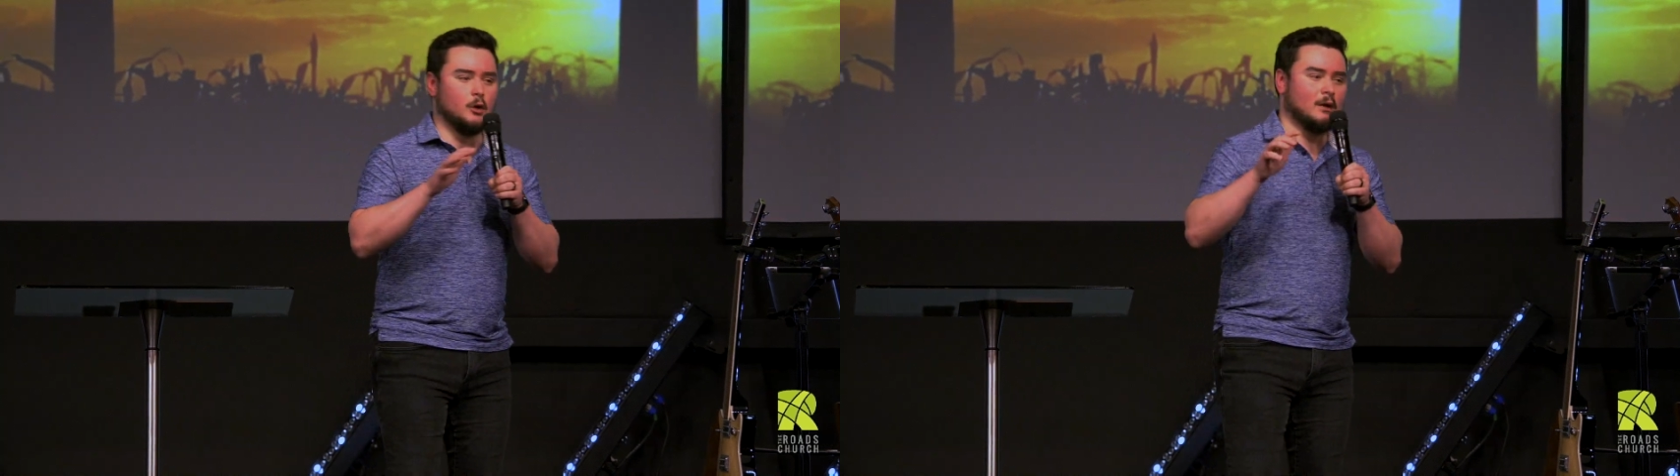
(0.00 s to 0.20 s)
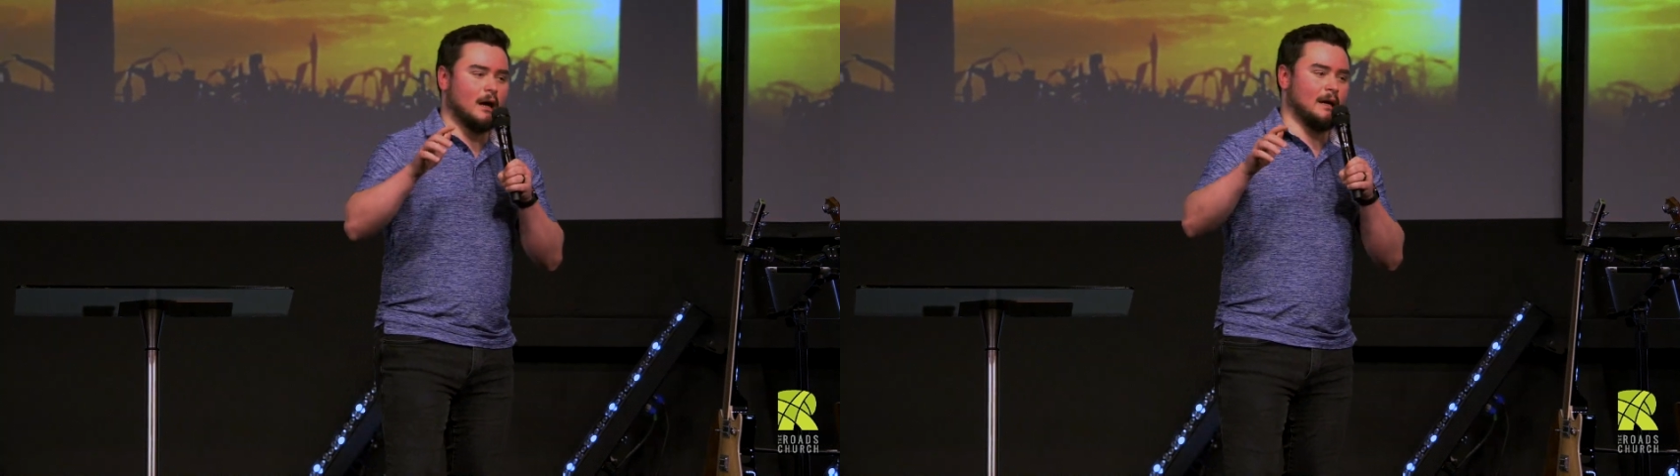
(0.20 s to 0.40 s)

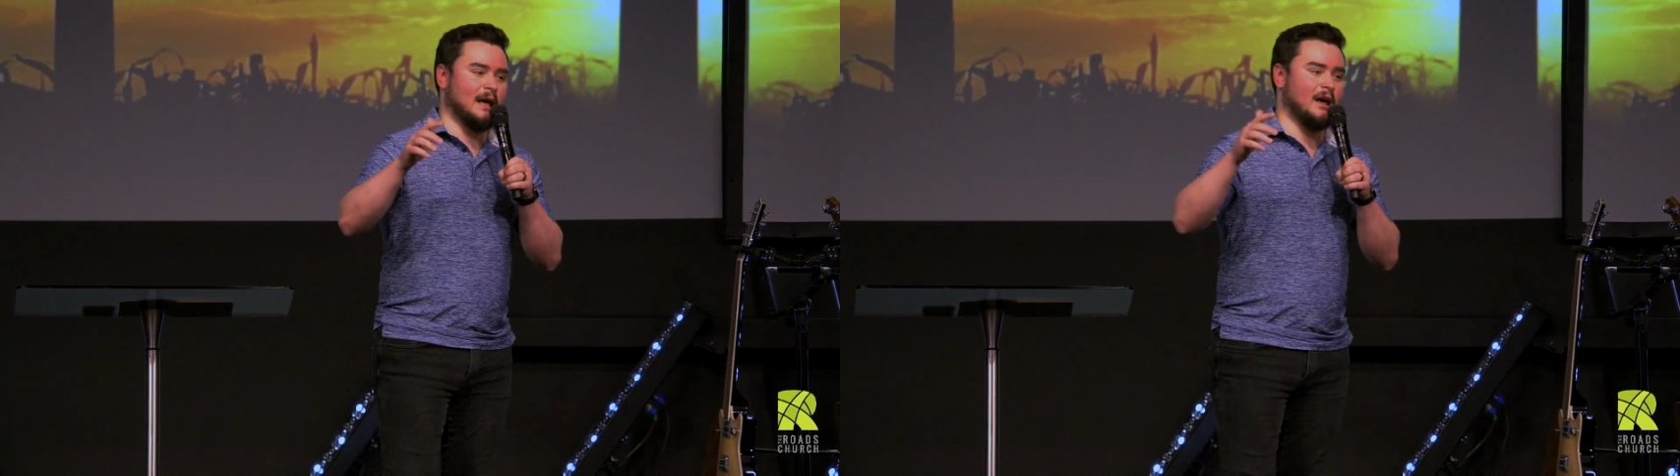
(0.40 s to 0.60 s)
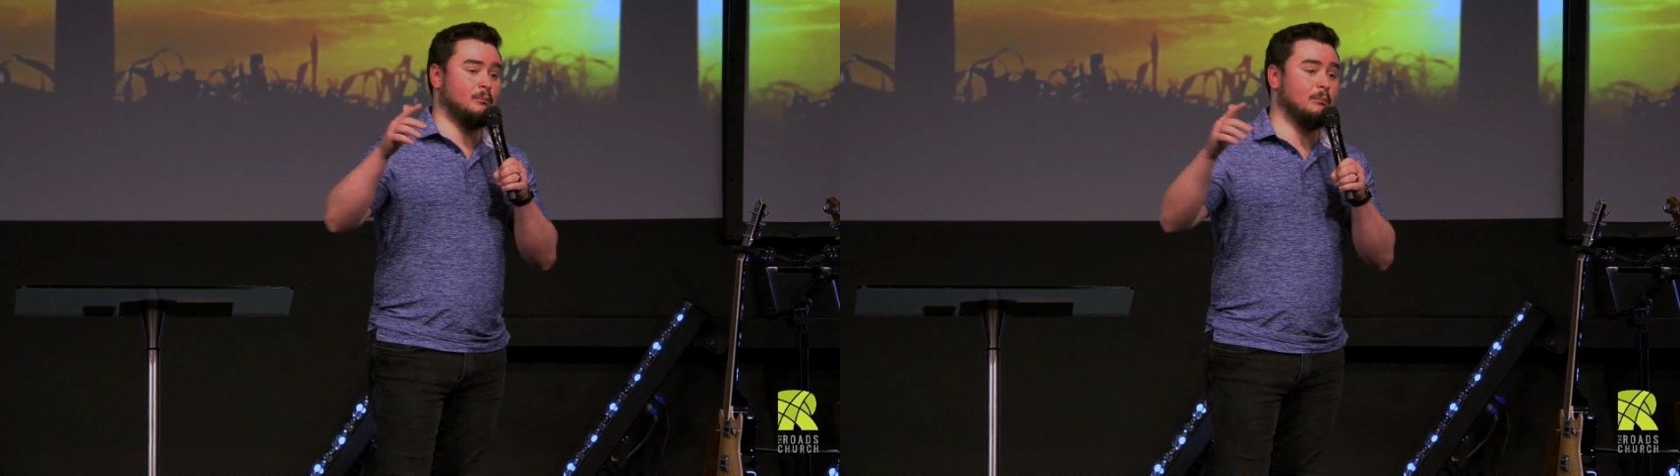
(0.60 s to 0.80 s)
and I
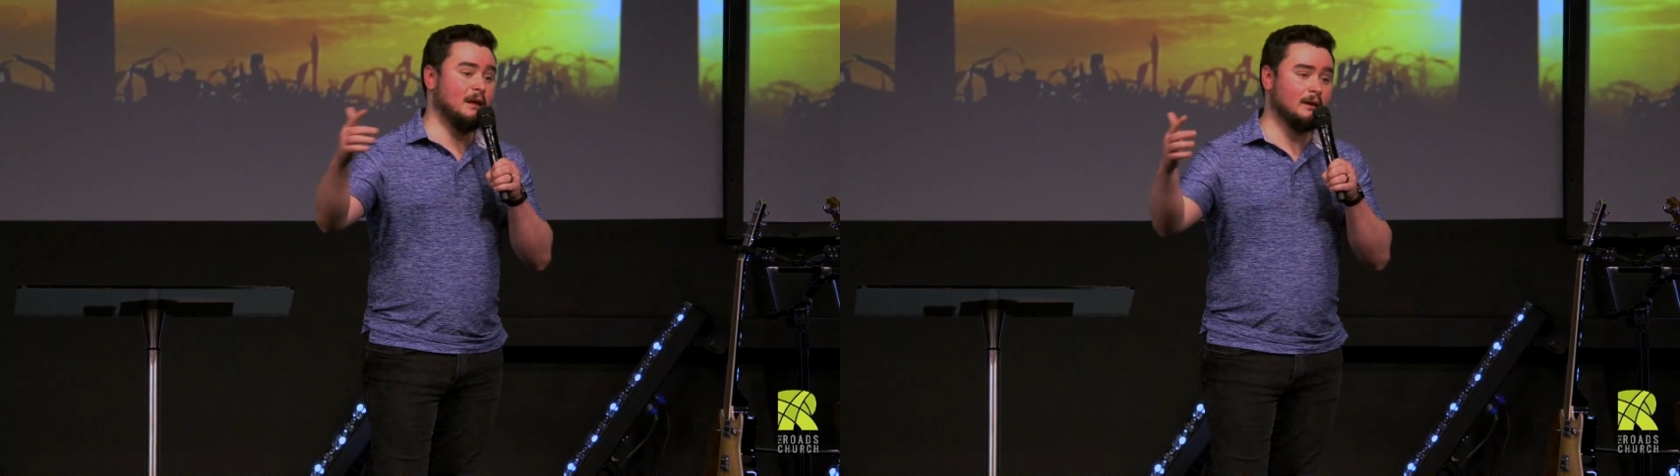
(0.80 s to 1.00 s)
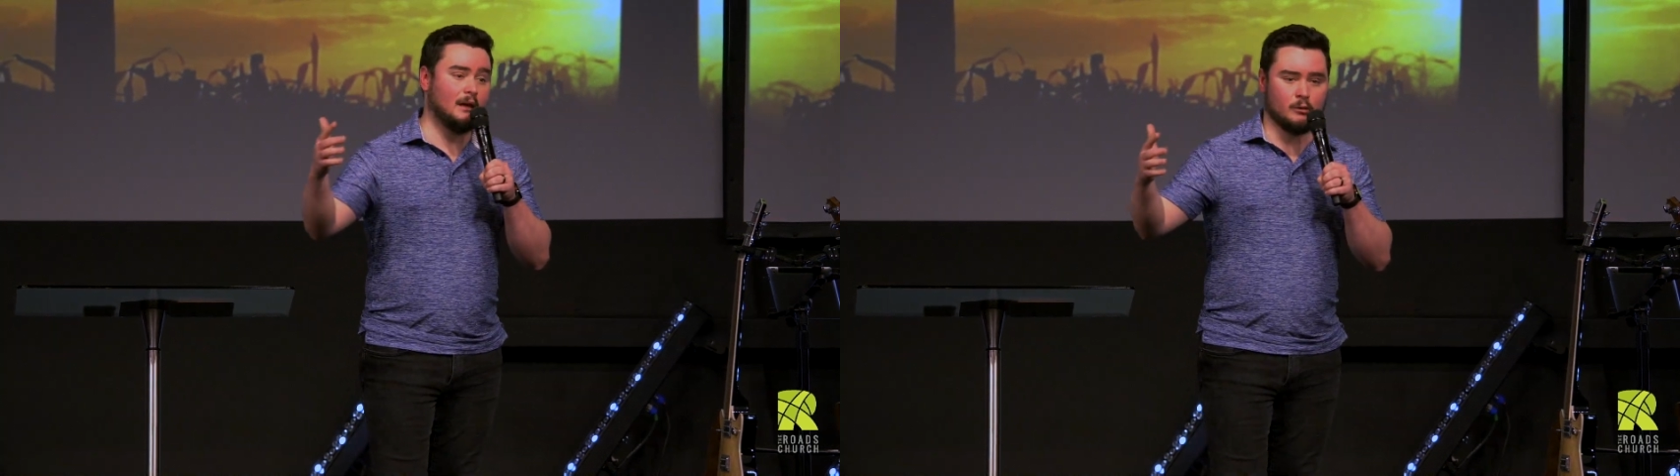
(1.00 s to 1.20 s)
have
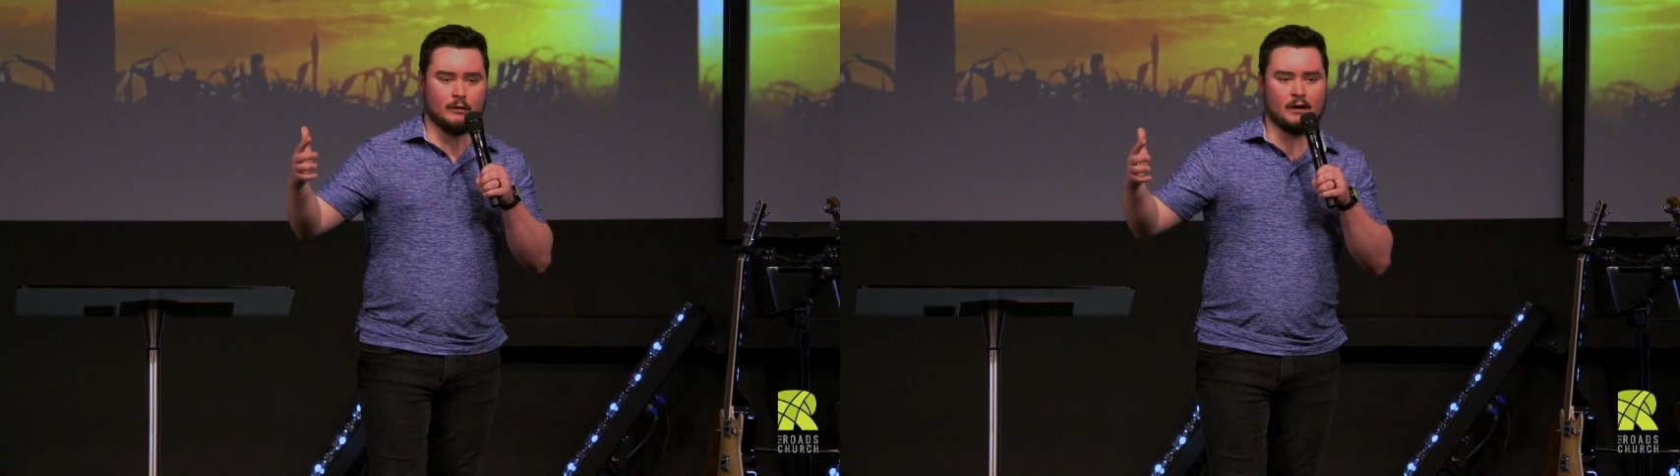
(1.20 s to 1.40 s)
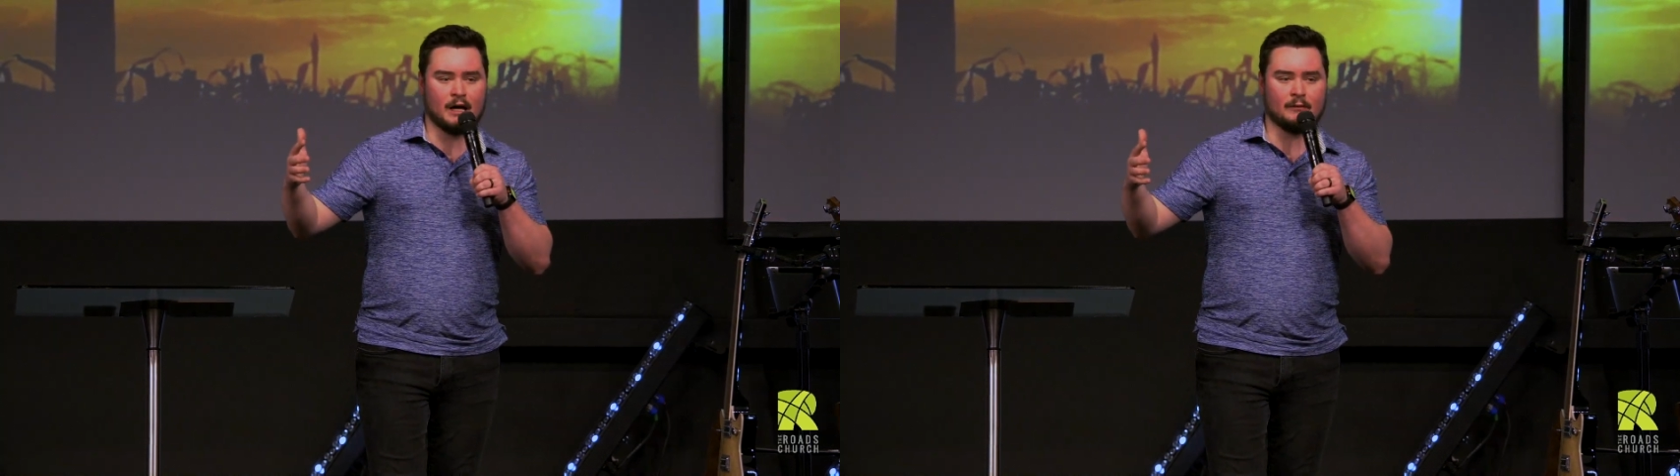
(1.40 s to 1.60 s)
been in a
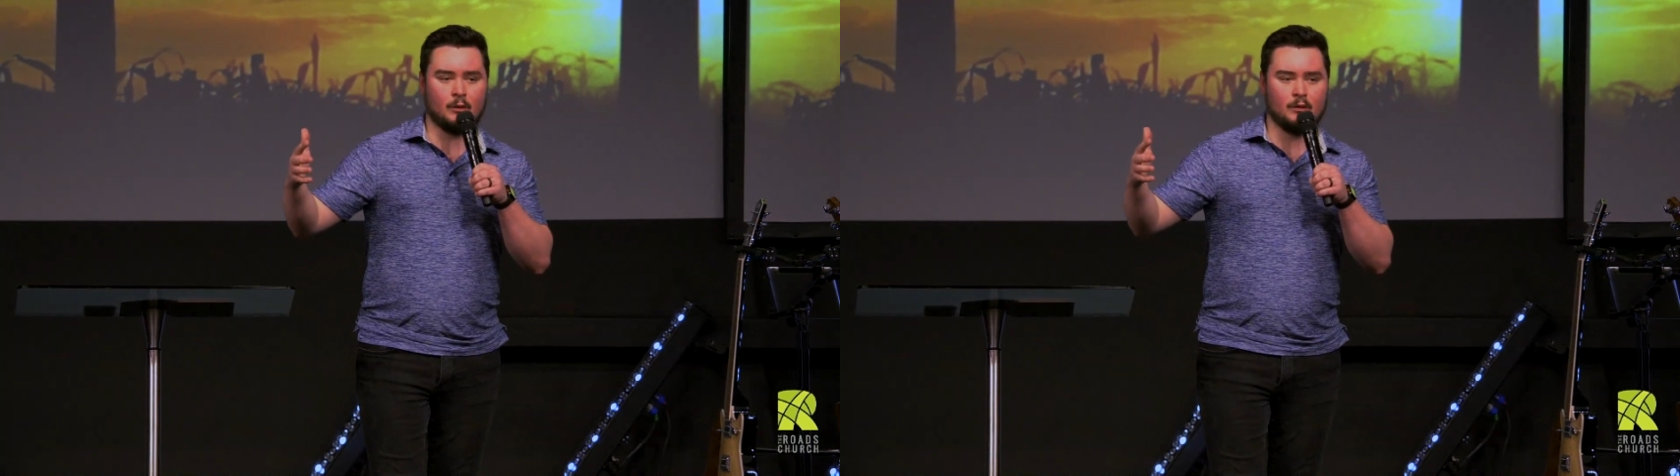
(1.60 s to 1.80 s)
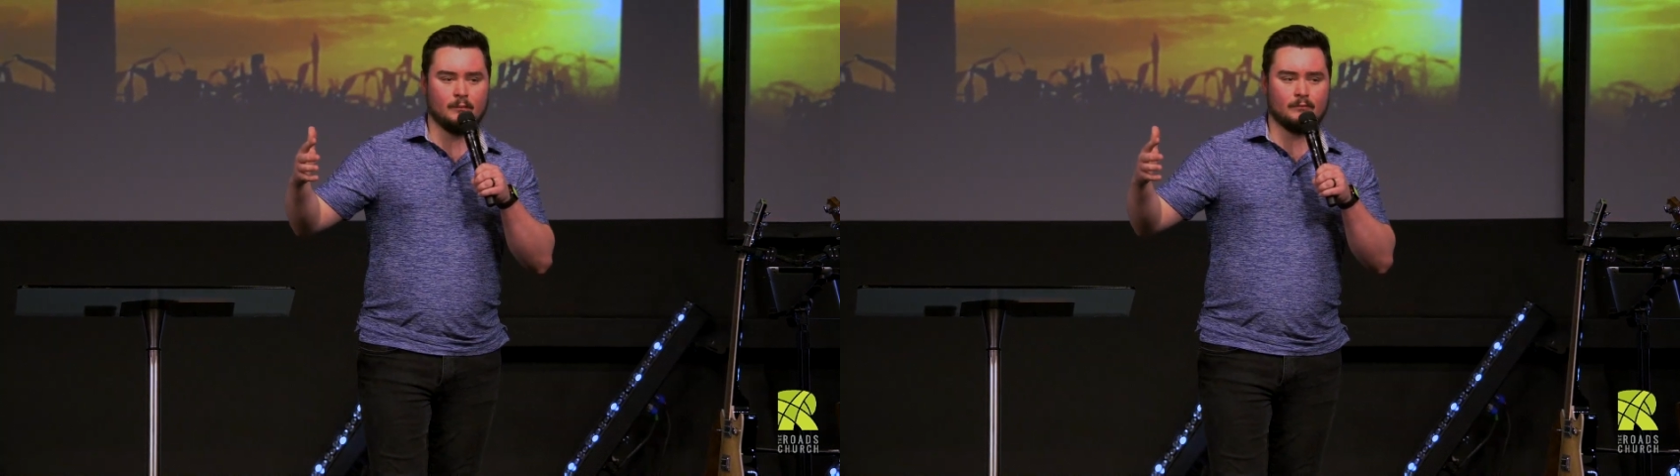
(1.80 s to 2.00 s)
revival.